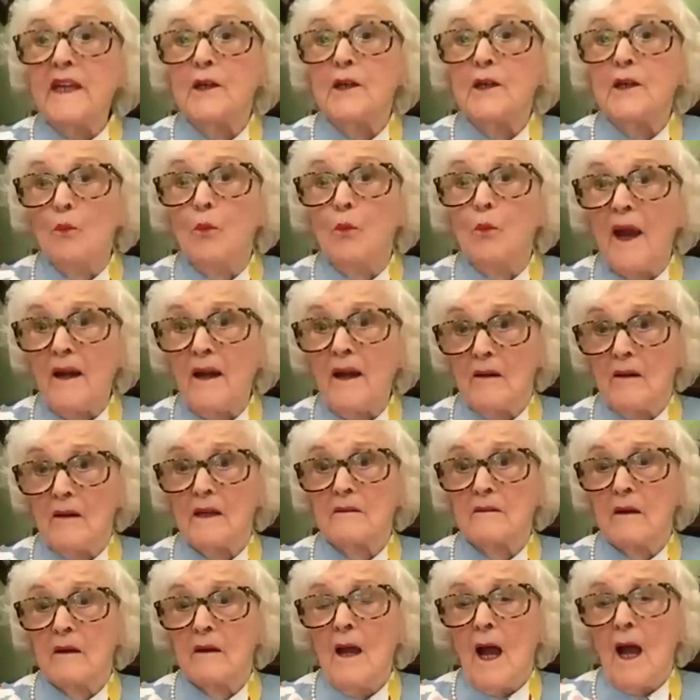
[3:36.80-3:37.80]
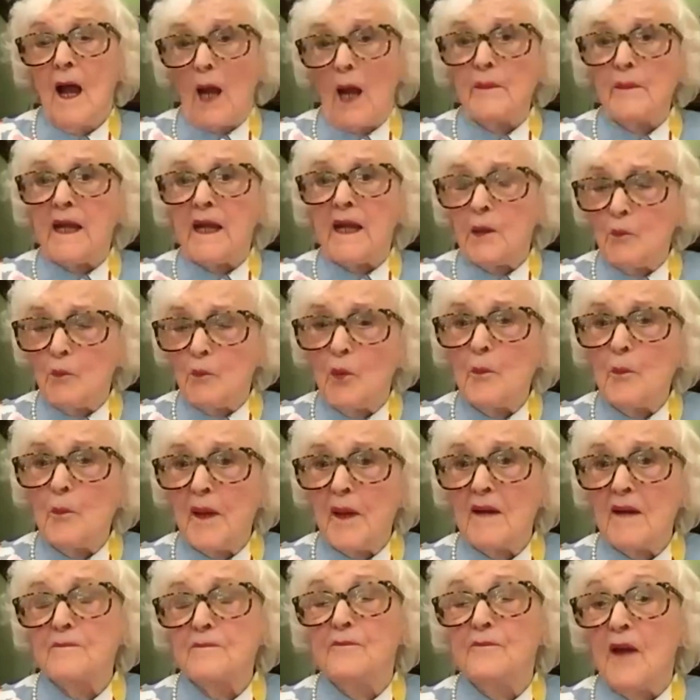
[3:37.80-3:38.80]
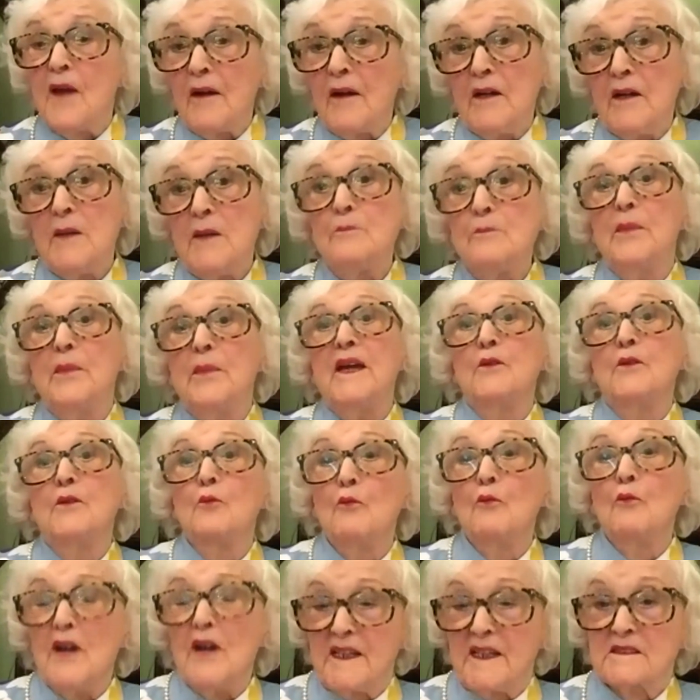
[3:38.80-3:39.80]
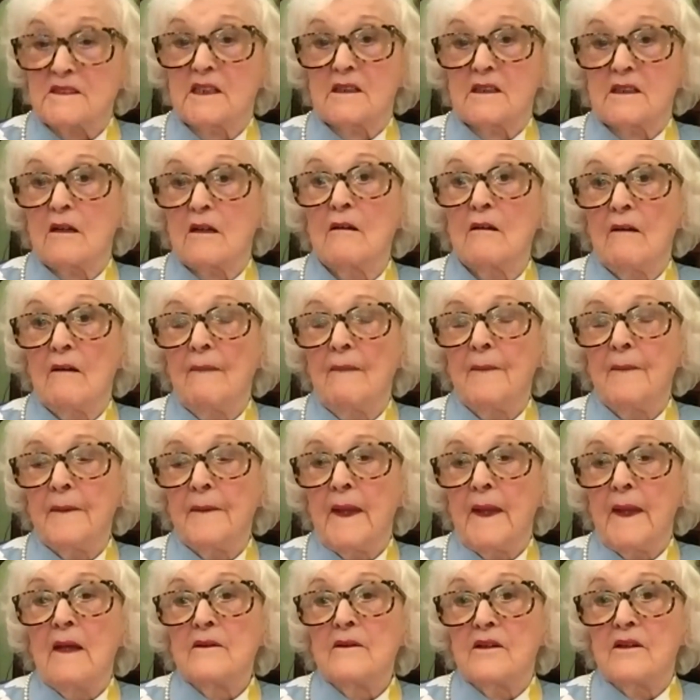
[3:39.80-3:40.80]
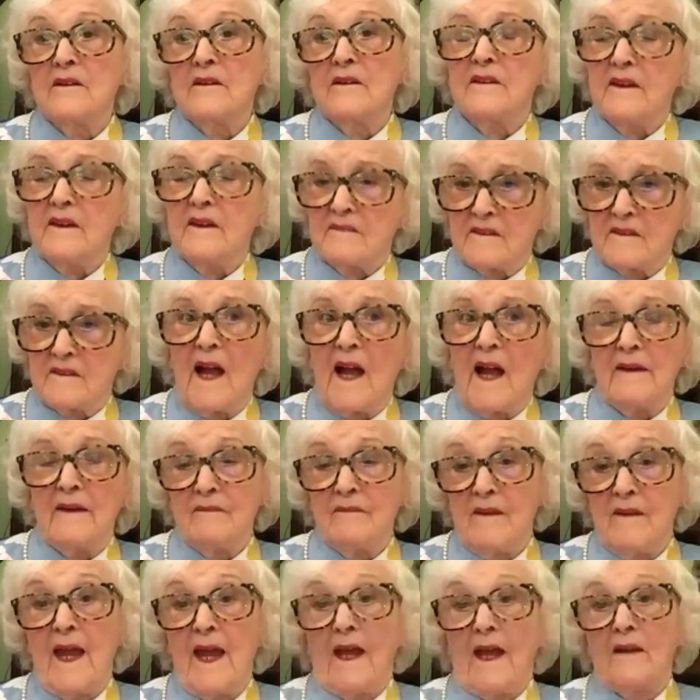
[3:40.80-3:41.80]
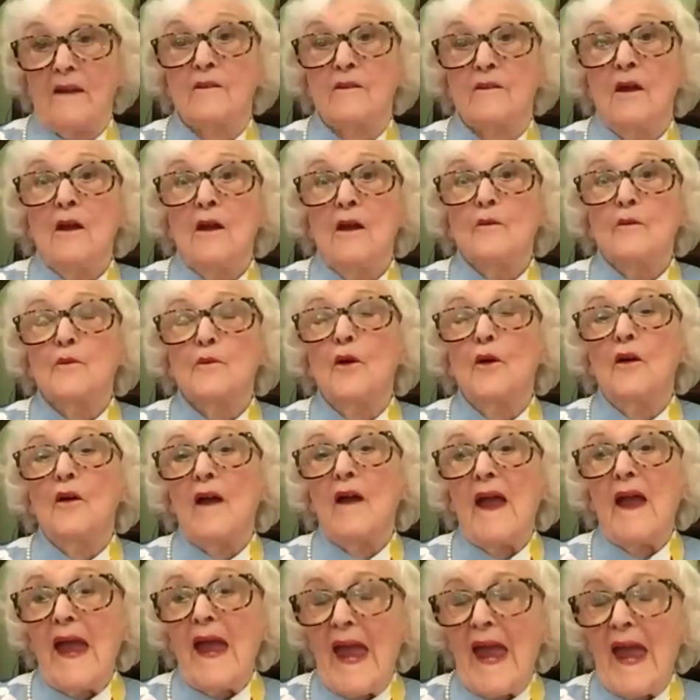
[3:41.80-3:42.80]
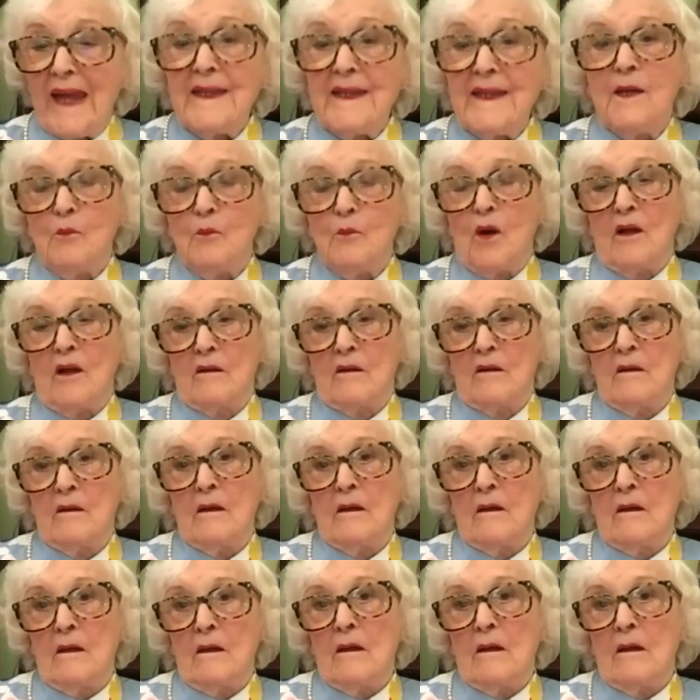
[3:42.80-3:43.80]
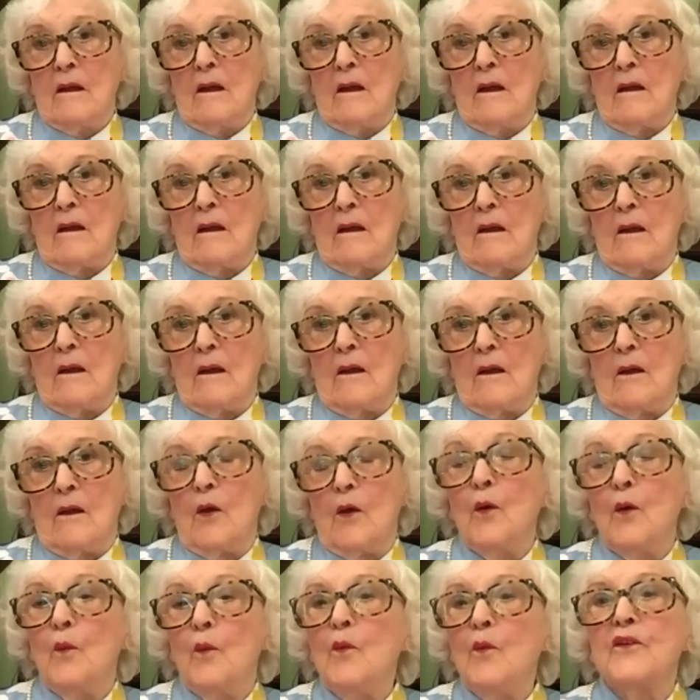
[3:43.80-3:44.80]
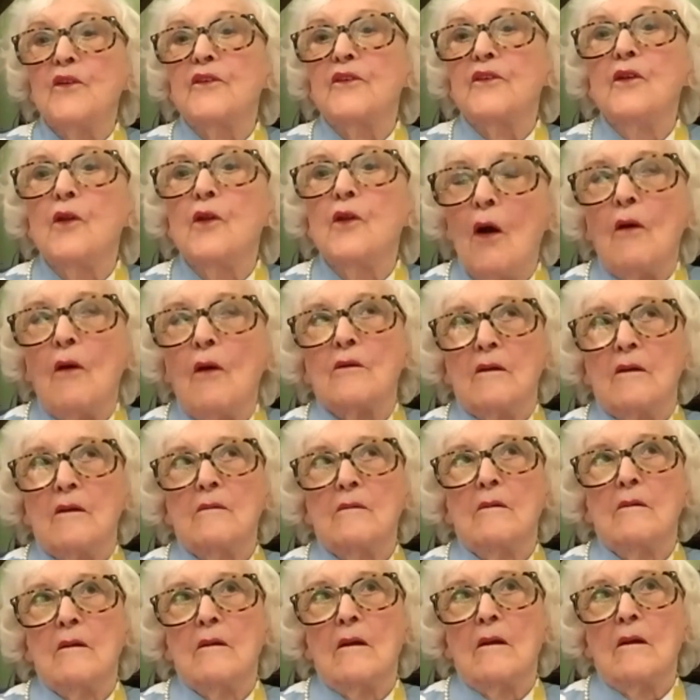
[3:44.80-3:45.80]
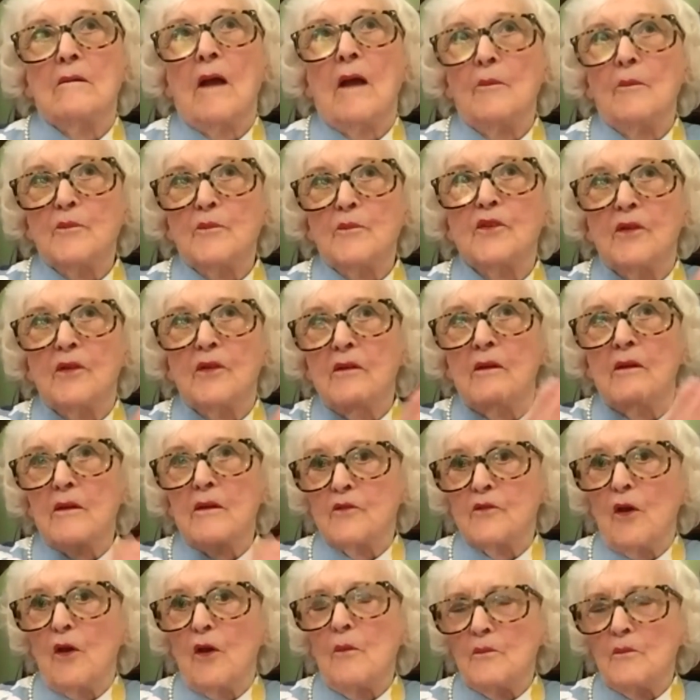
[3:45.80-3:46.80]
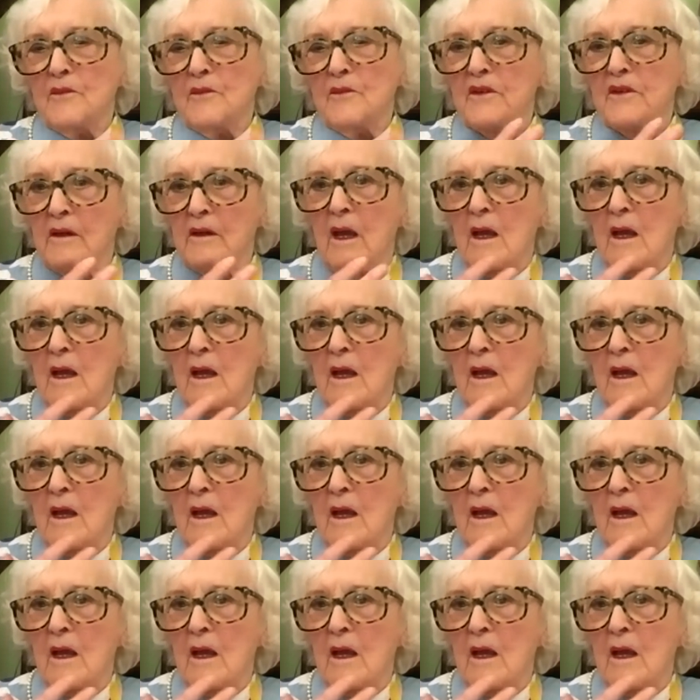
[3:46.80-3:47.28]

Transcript: he could wear it. I mean, it would be a very big risk to design that for anyone who was not up to Tom's